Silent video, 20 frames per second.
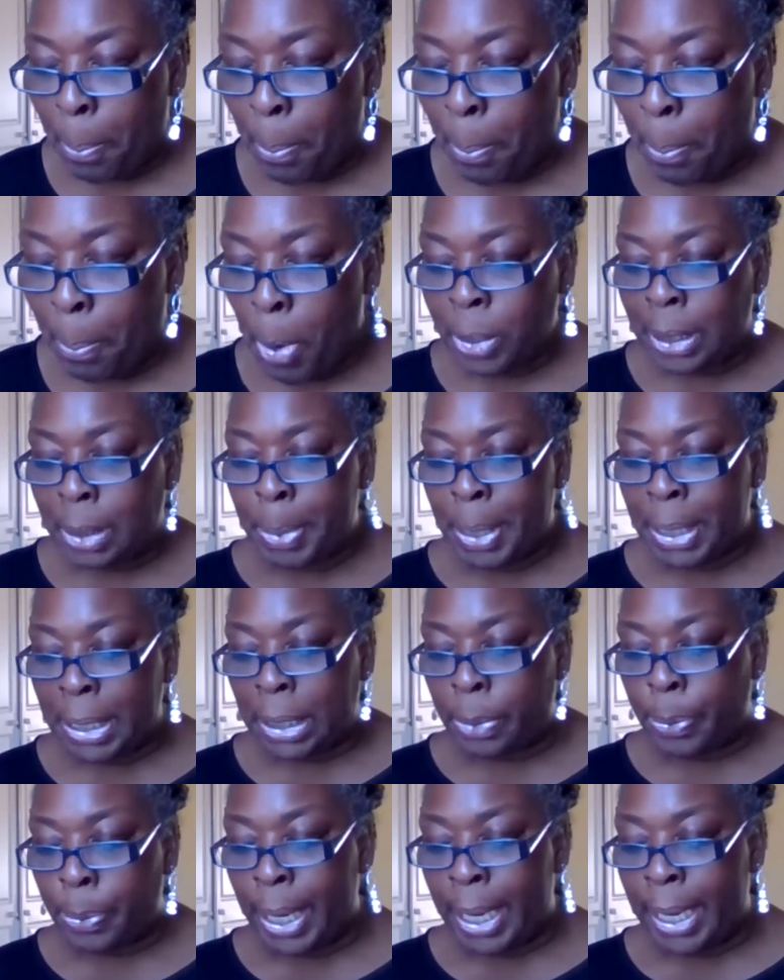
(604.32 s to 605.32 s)
was a
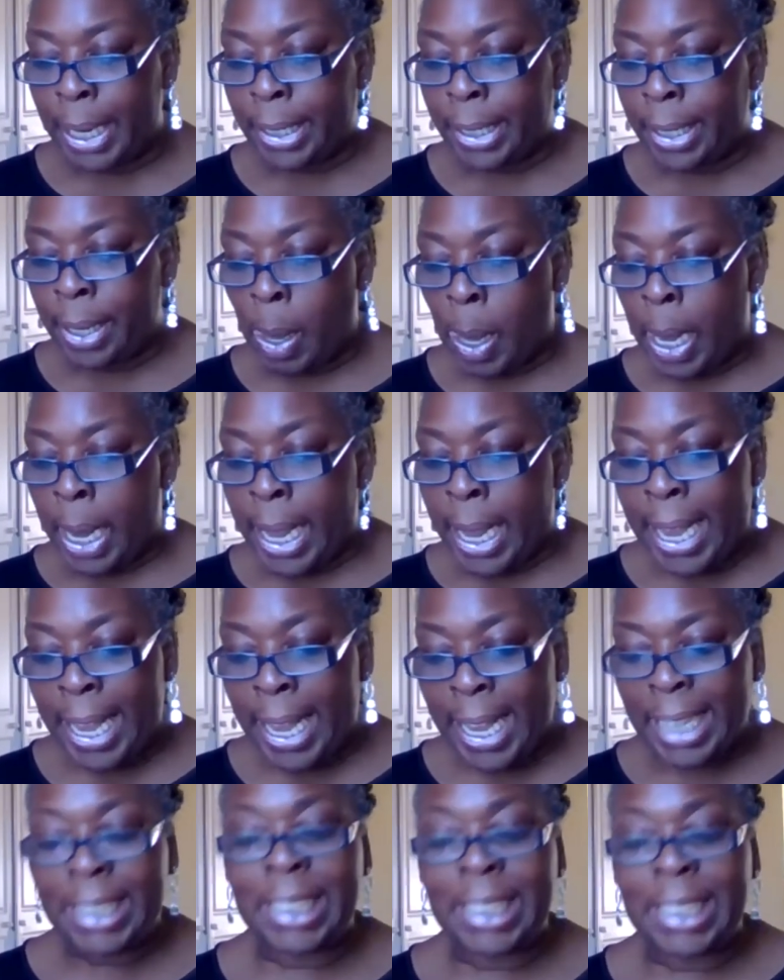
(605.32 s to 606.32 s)
bond between
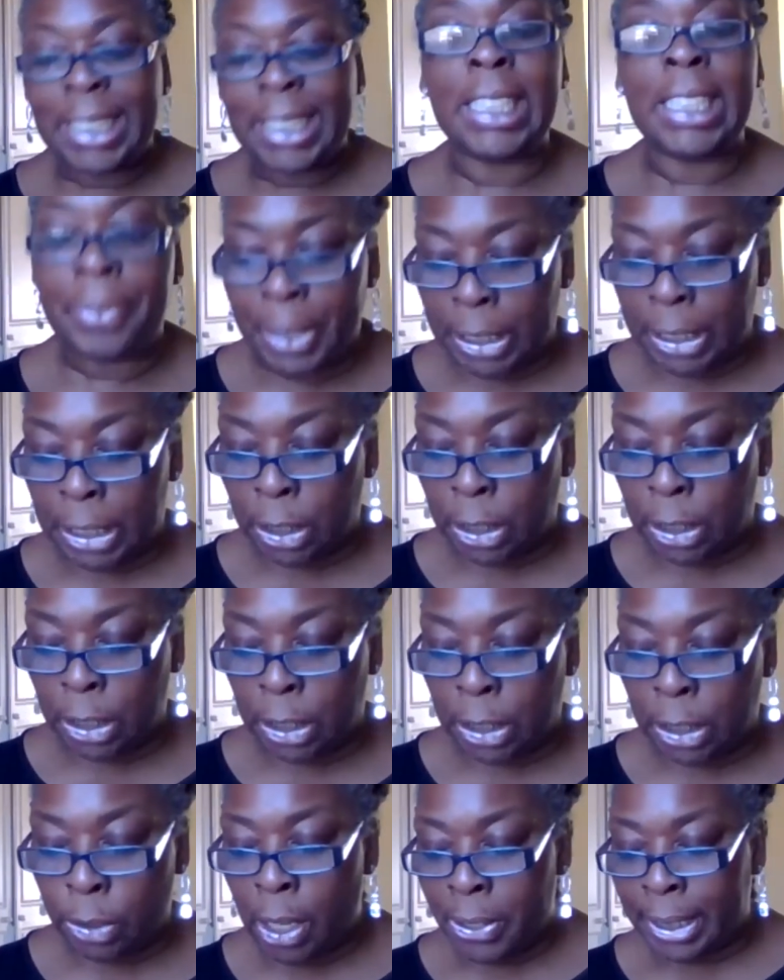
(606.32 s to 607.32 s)
his
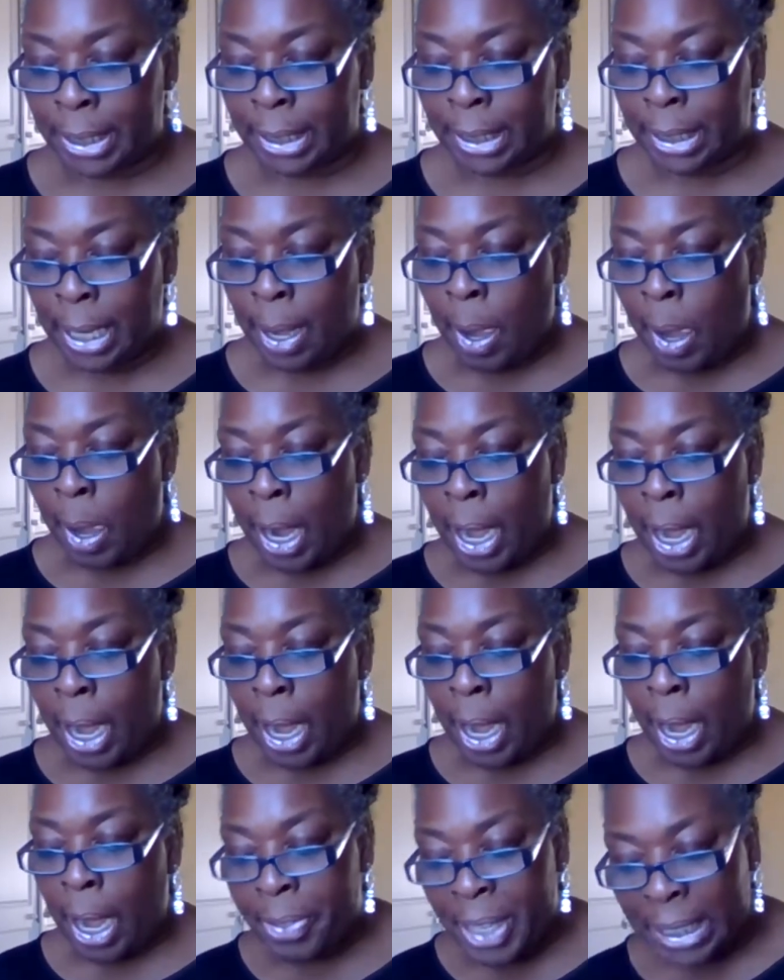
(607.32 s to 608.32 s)
individual loss
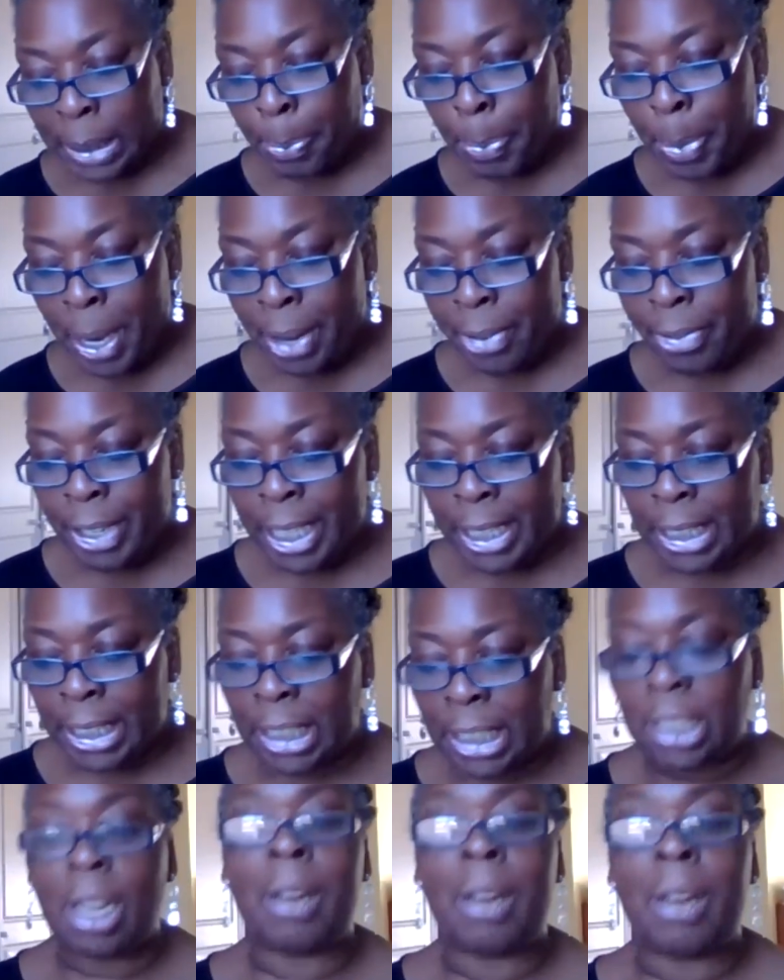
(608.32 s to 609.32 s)
and the
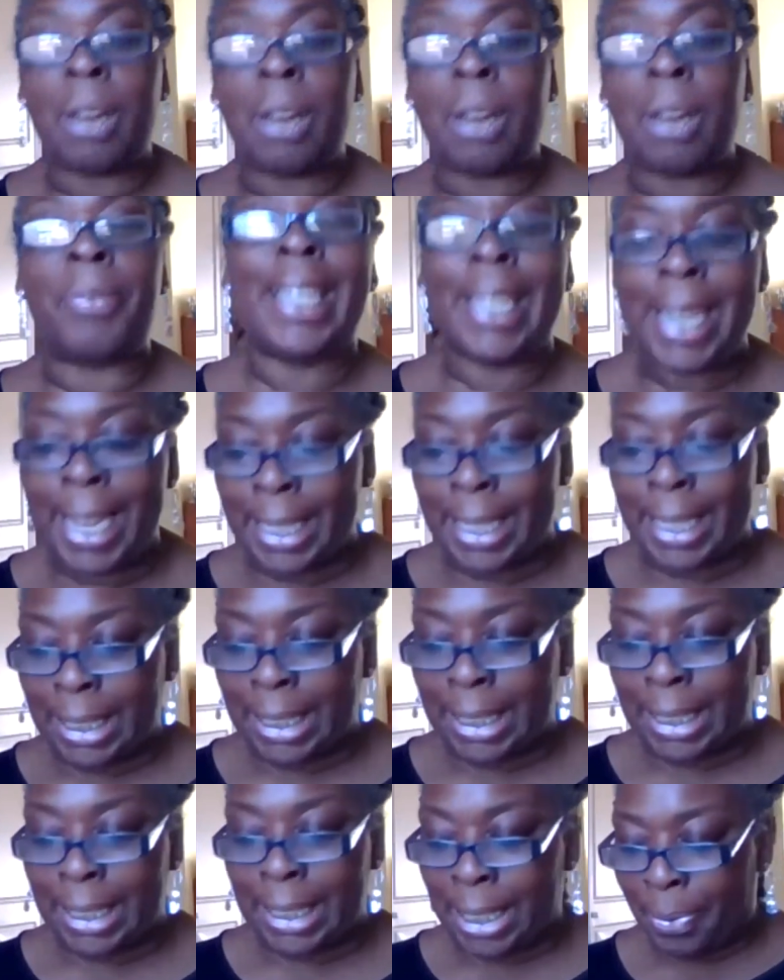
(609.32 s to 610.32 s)
experience of a
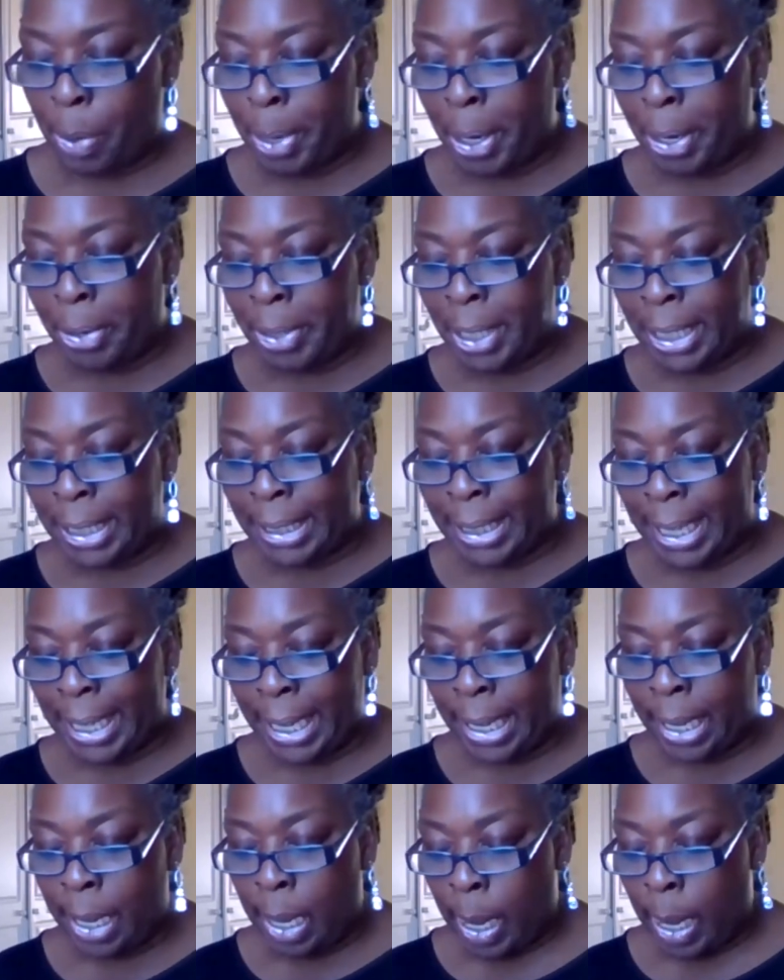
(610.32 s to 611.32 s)
collective
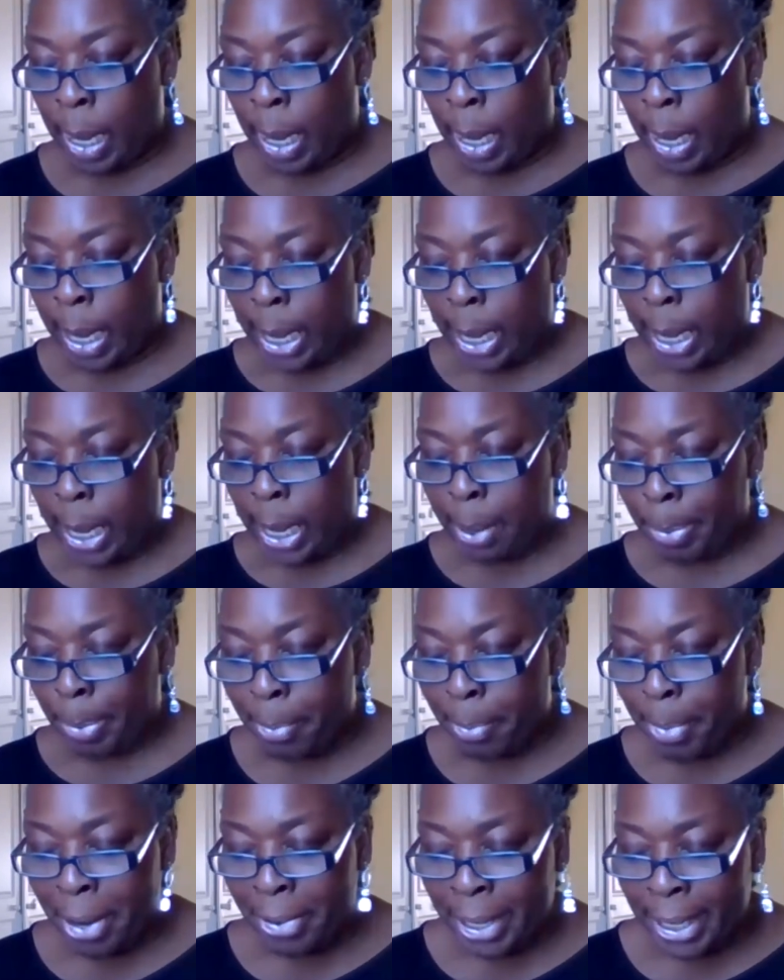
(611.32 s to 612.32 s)
community in
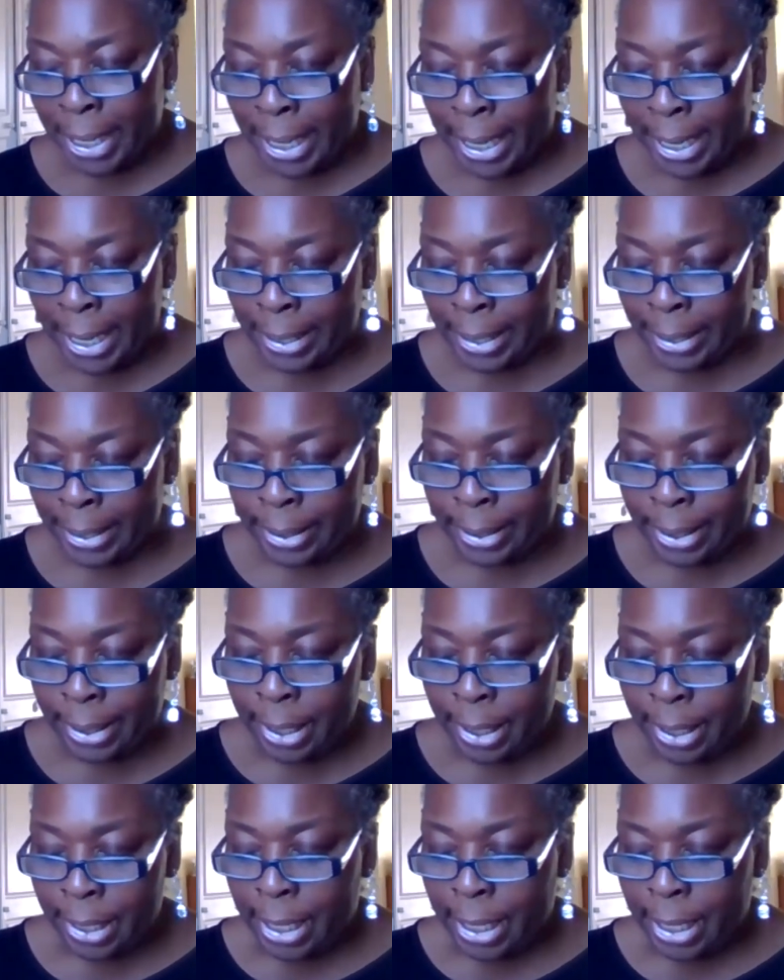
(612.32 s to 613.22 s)
Black America.